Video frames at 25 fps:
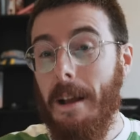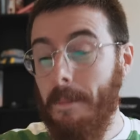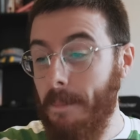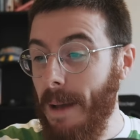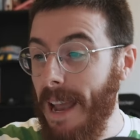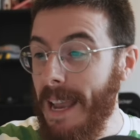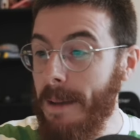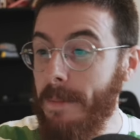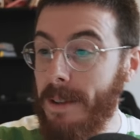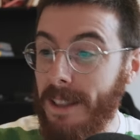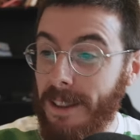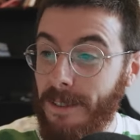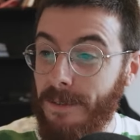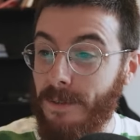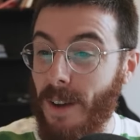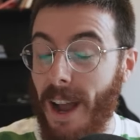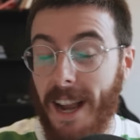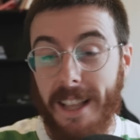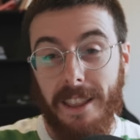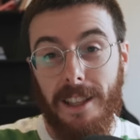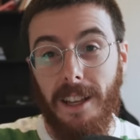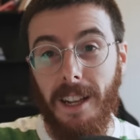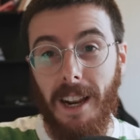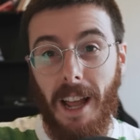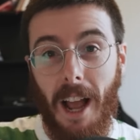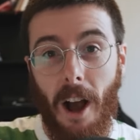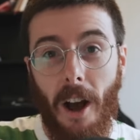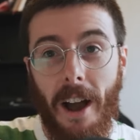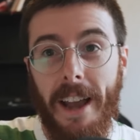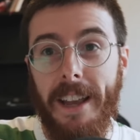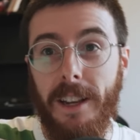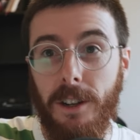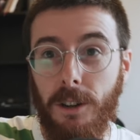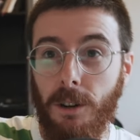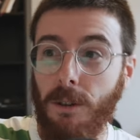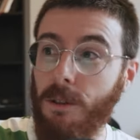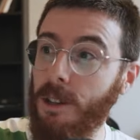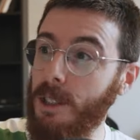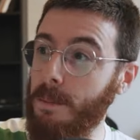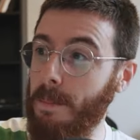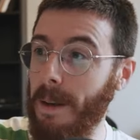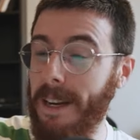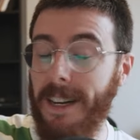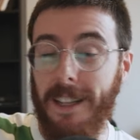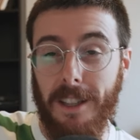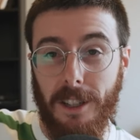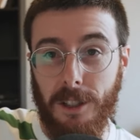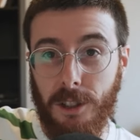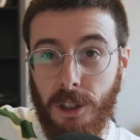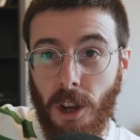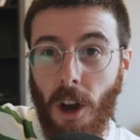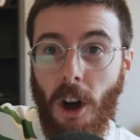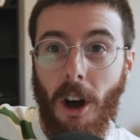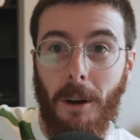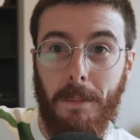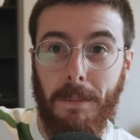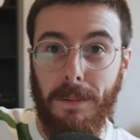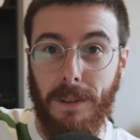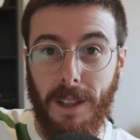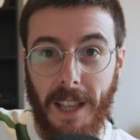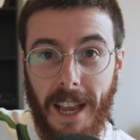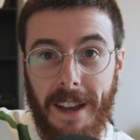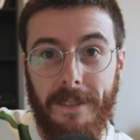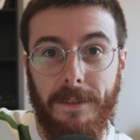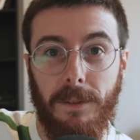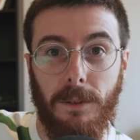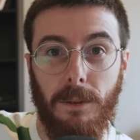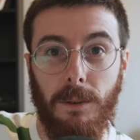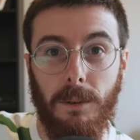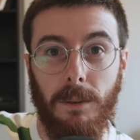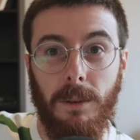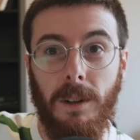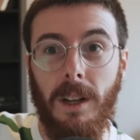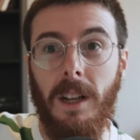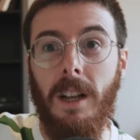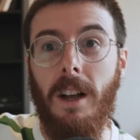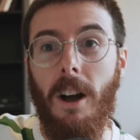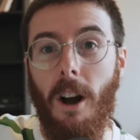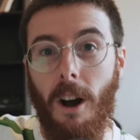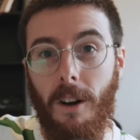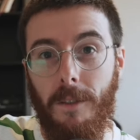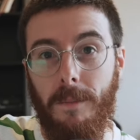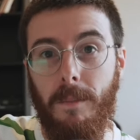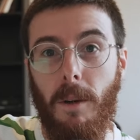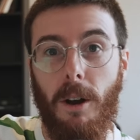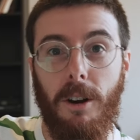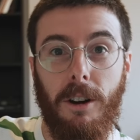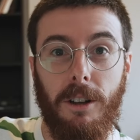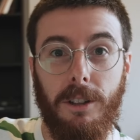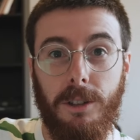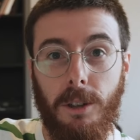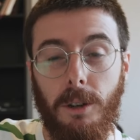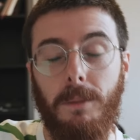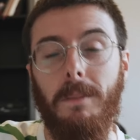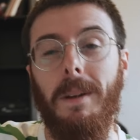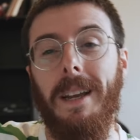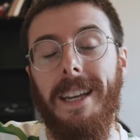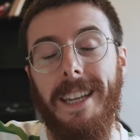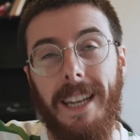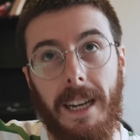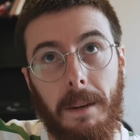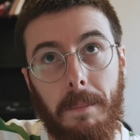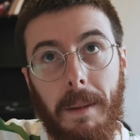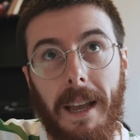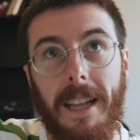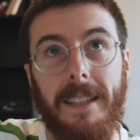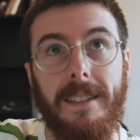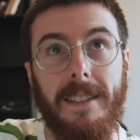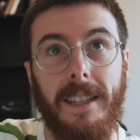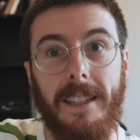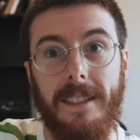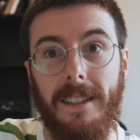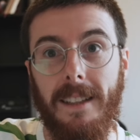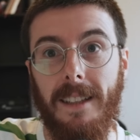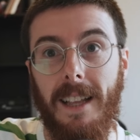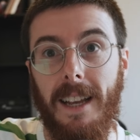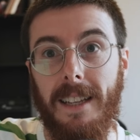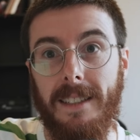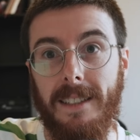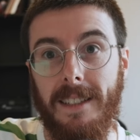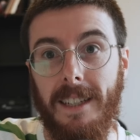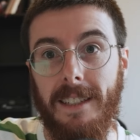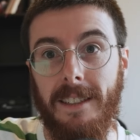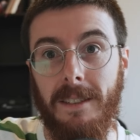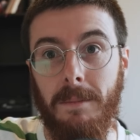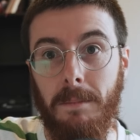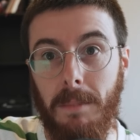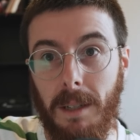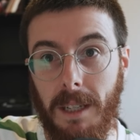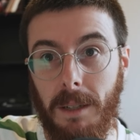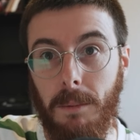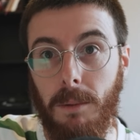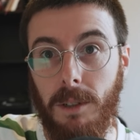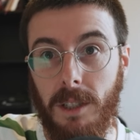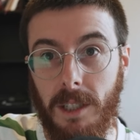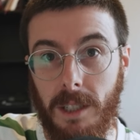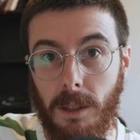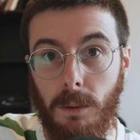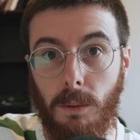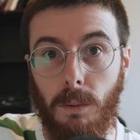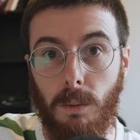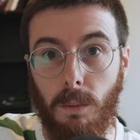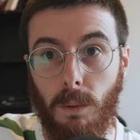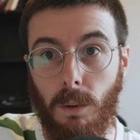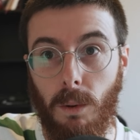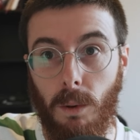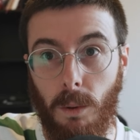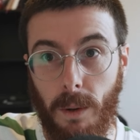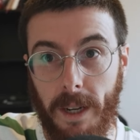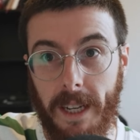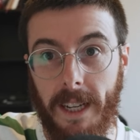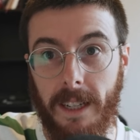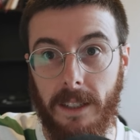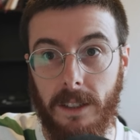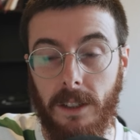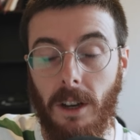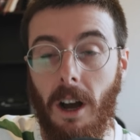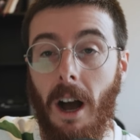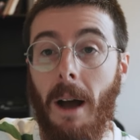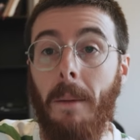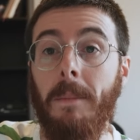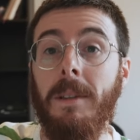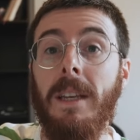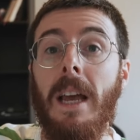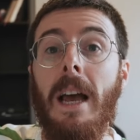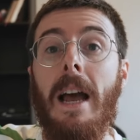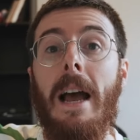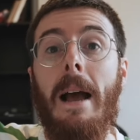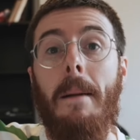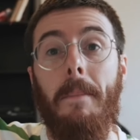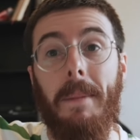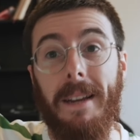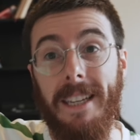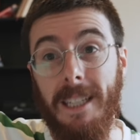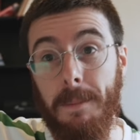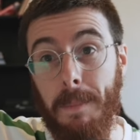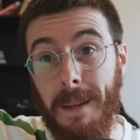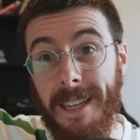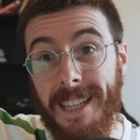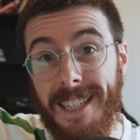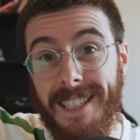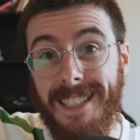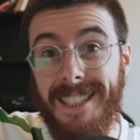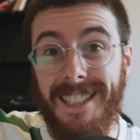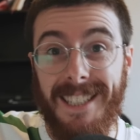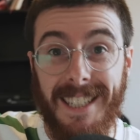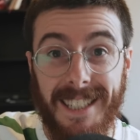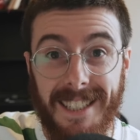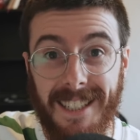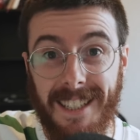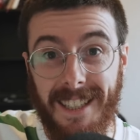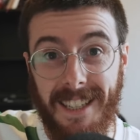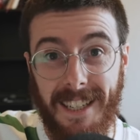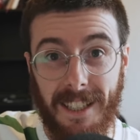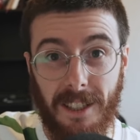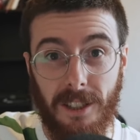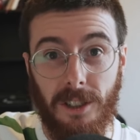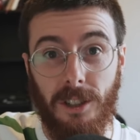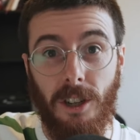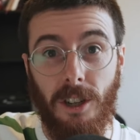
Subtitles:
Maybe the fact that Ogura has been at the top level of Moto2, maybe he had a bad season last season, but he was still quick at times. But he's been consistently at